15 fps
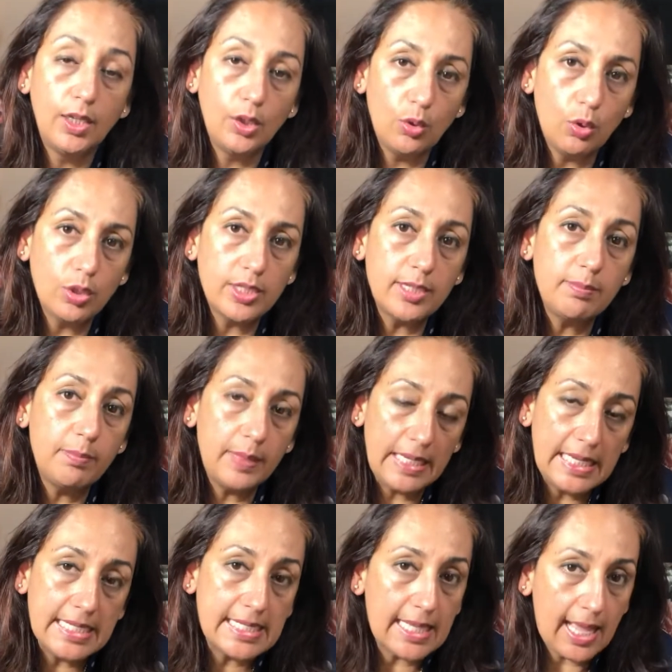golden
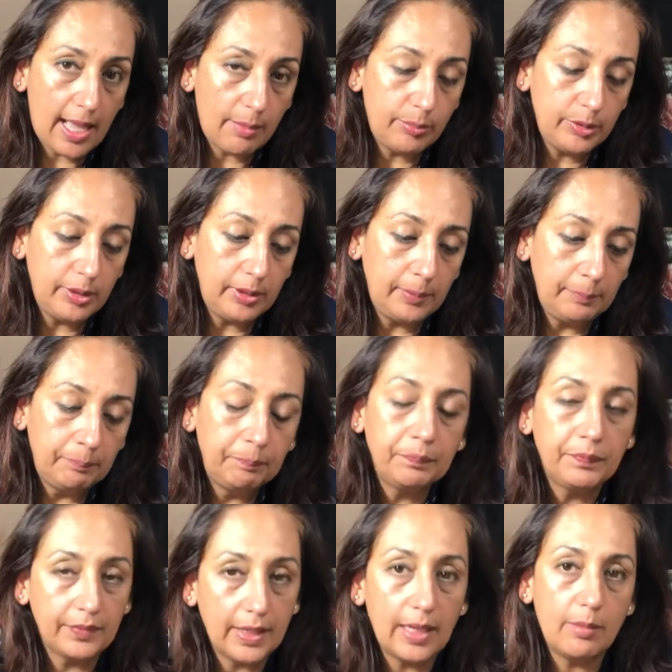peace apple,
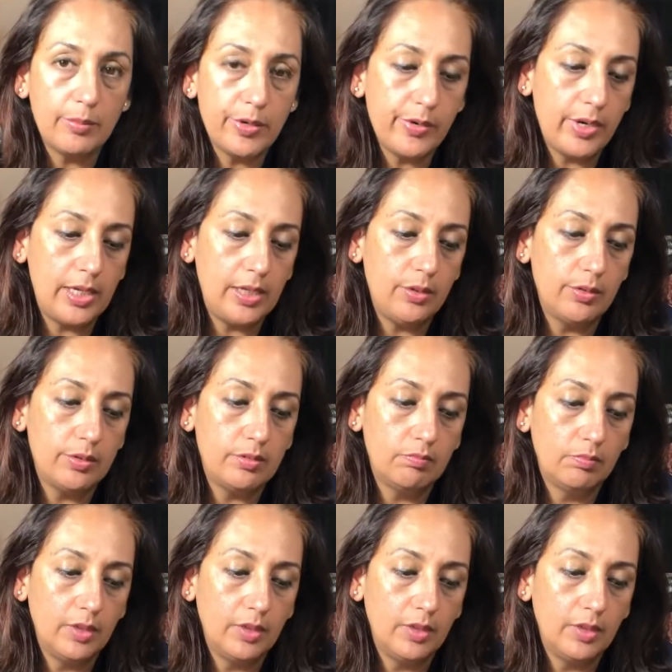that'll be really good.